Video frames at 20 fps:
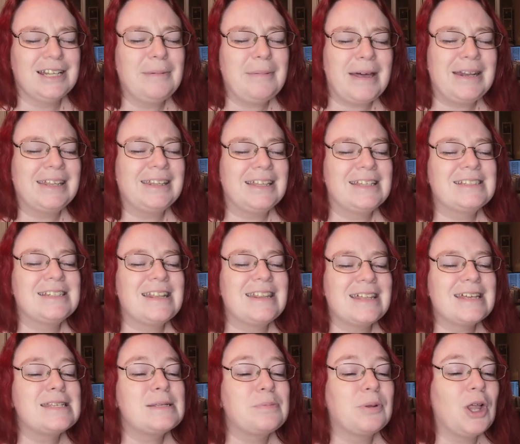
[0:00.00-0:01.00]
to
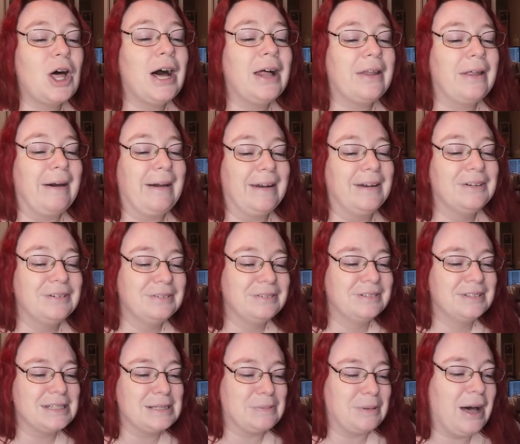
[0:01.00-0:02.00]
this plot line.
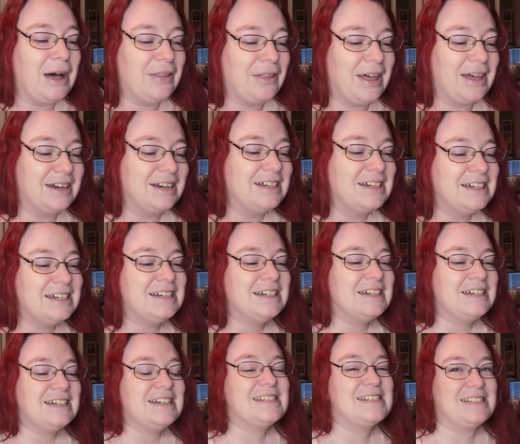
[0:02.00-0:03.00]
This plot line
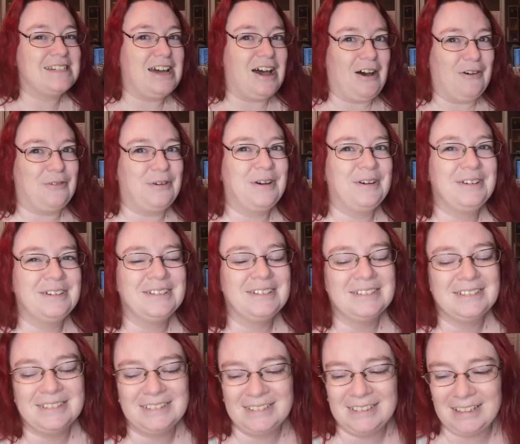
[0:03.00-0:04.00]
is enough.
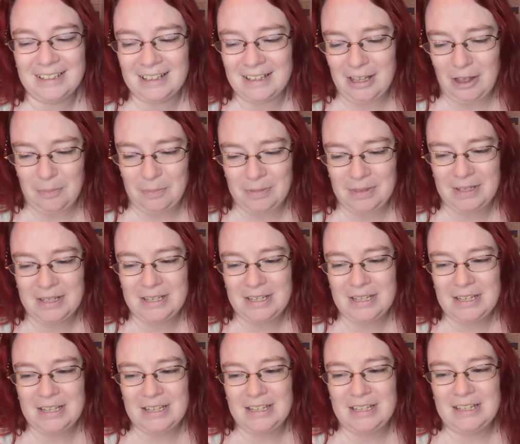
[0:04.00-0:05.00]
I
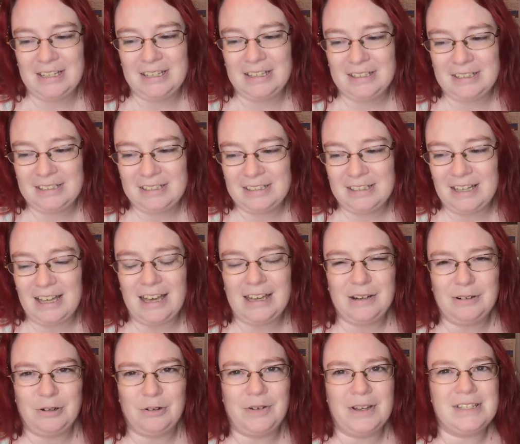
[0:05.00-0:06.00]

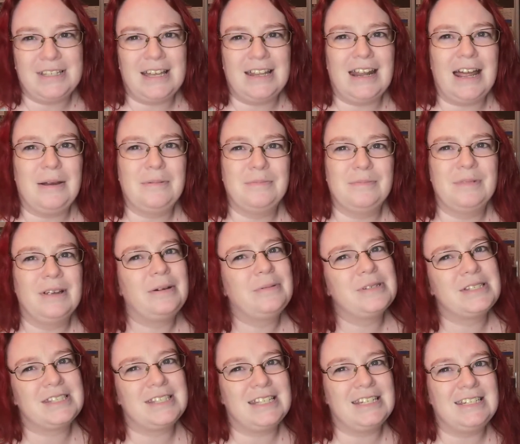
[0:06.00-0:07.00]
don't know if I said, it
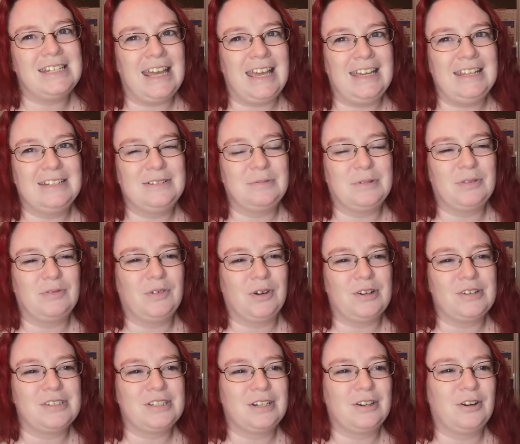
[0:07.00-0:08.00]
was the date with
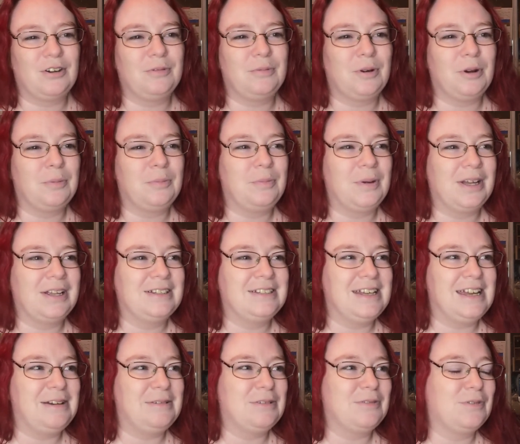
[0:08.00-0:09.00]
Varson, her
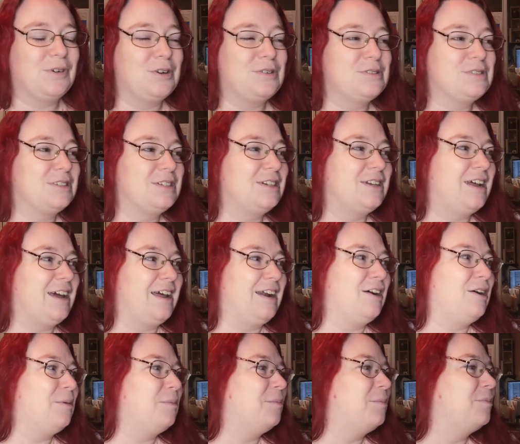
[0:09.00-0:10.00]
big date with Varson,
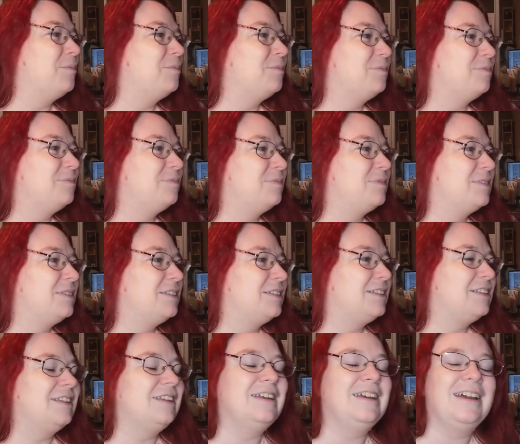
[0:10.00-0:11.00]

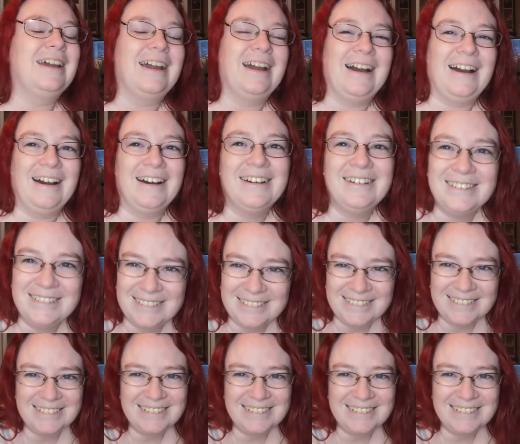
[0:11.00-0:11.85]
and yeah,